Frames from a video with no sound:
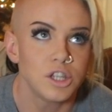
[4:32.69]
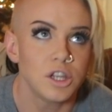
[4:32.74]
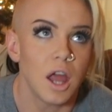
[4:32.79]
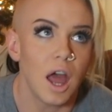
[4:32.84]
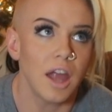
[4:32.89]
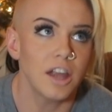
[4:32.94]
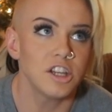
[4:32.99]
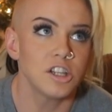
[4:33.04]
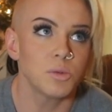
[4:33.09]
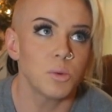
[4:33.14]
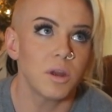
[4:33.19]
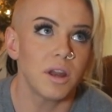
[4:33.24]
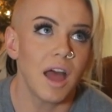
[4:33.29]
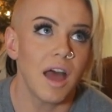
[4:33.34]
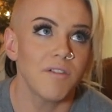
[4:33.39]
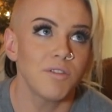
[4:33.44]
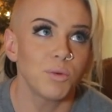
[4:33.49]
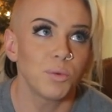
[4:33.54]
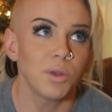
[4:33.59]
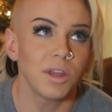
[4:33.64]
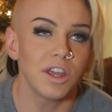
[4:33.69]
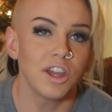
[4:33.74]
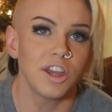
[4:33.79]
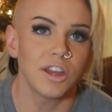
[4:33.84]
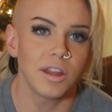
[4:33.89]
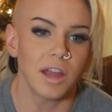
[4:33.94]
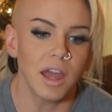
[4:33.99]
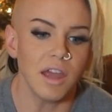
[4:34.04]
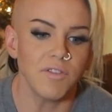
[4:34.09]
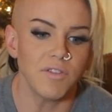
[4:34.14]
I just want to have a really
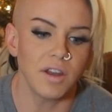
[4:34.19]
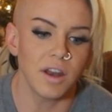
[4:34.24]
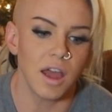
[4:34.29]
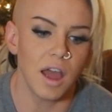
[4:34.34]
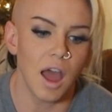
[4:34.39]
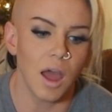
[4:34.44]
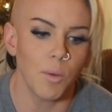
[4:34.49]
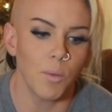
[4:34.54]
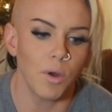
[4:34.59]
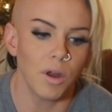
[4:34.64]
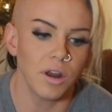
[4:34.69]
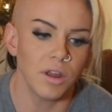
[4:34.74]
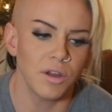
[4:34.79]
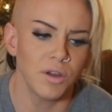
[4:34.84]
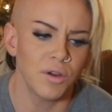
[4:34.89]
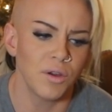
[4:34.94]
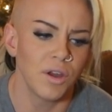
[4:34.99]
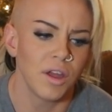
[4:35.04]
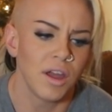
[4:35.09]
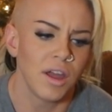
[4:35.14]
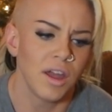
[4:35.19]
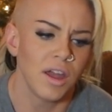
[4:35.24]
good life, and I want to,